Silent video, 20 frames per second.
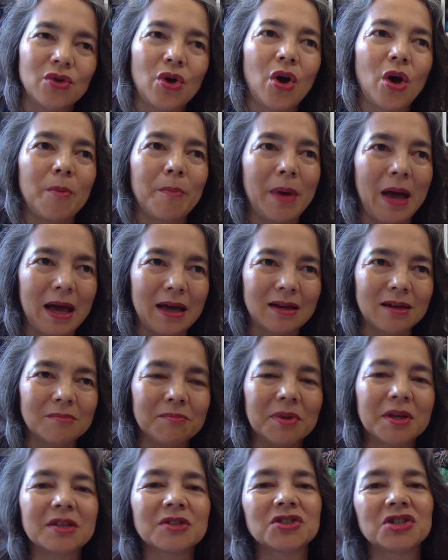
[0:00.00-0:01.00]
her pattern
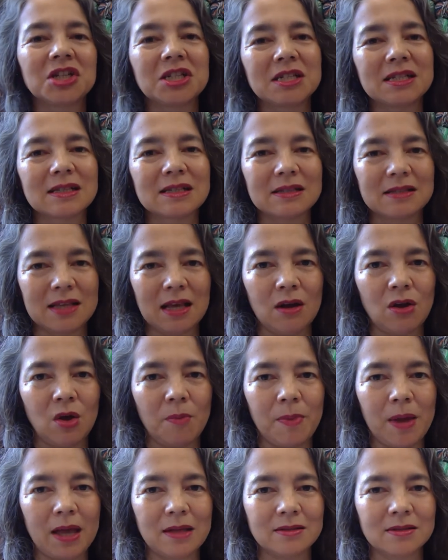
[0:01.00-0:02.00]
because she doesn't sell
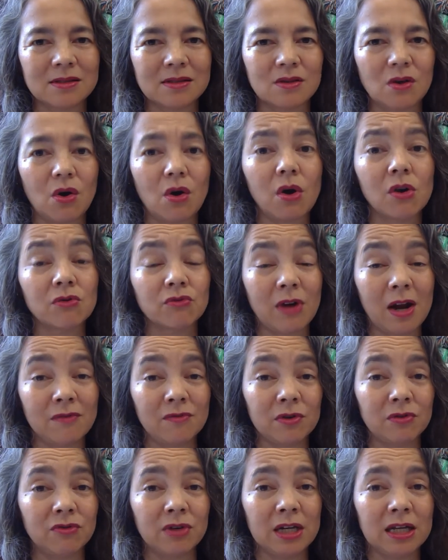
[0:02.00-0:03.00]
her patterns on
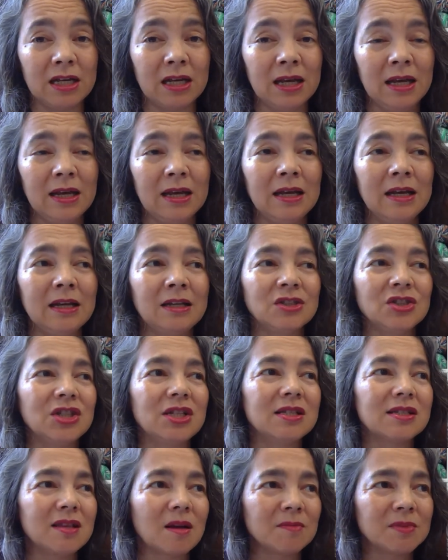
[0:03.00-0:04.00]
Ravelry. She
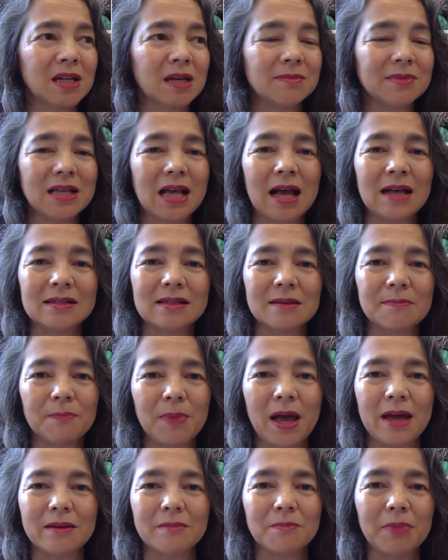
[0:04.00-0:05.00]
sometimes has a
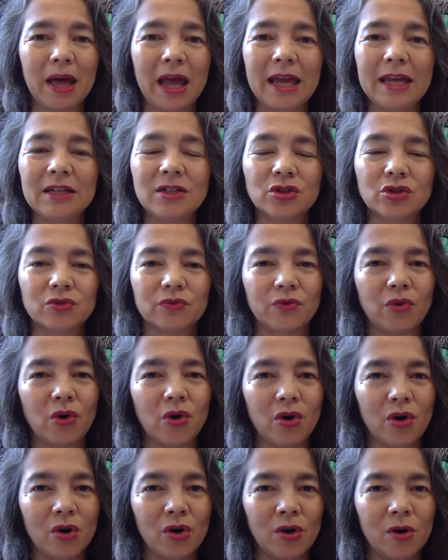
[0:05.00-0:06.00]
pattern page for
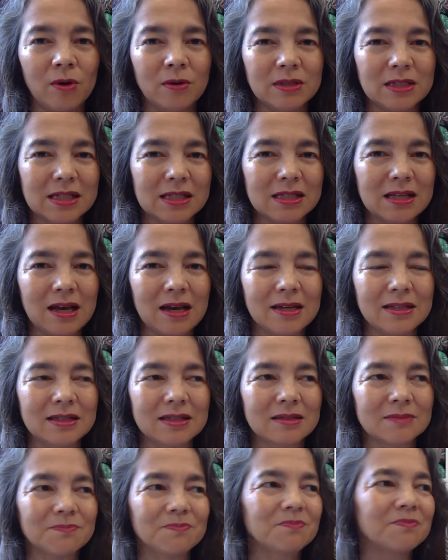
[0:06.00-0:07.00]
her designs.
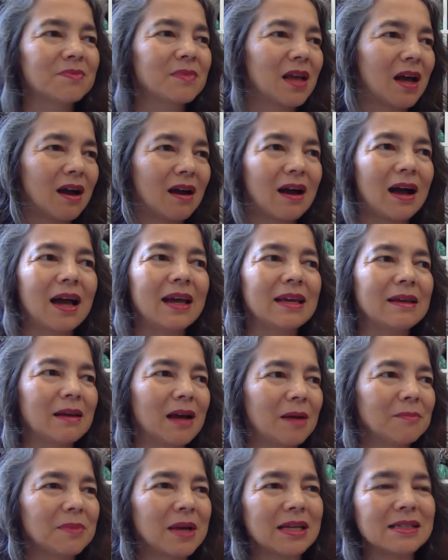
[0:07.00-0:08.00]

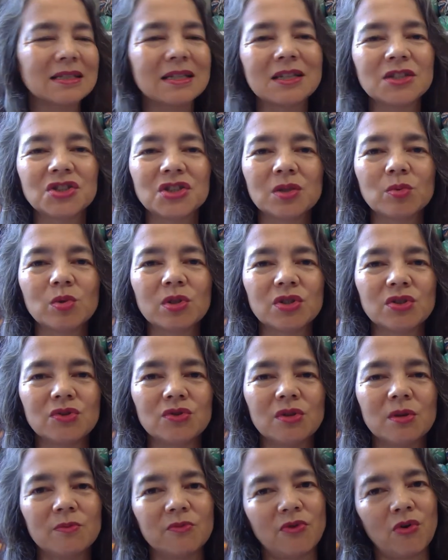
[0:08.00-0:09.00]
I'm guessing she will do
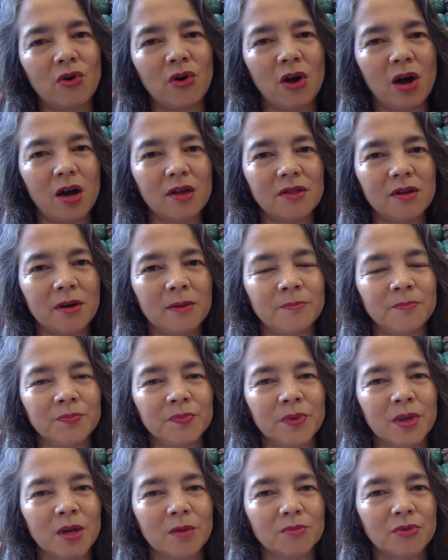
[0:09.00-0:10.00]
them for her other
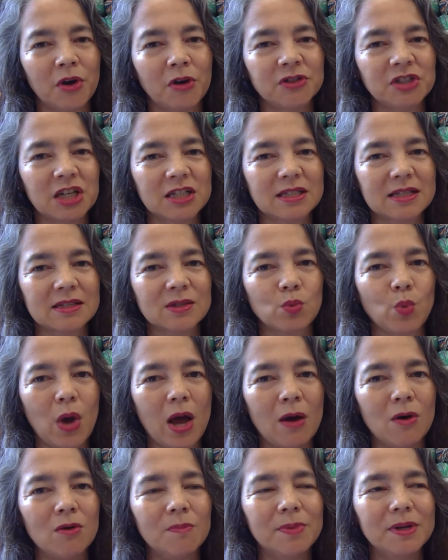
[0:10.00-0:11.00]
projects as
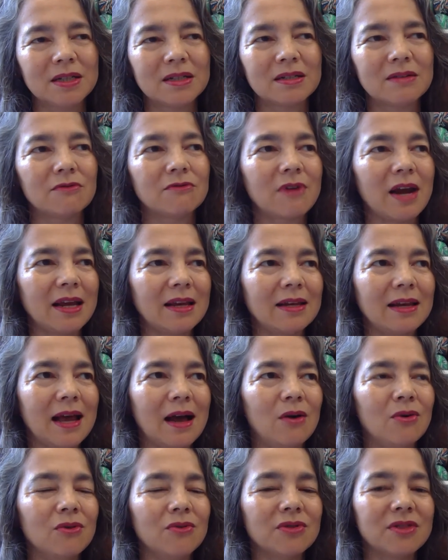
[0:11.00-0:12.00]
well, but right
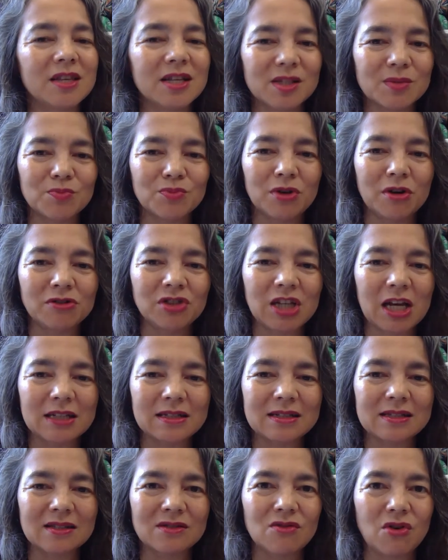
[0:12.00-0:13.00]
now this project
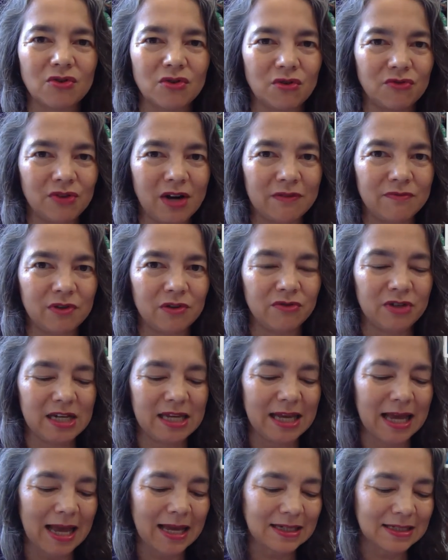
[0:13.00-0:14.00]
is not on
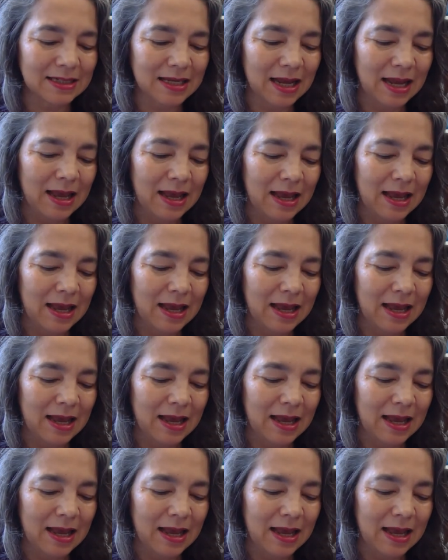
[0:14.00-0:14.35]
Ravelry yet.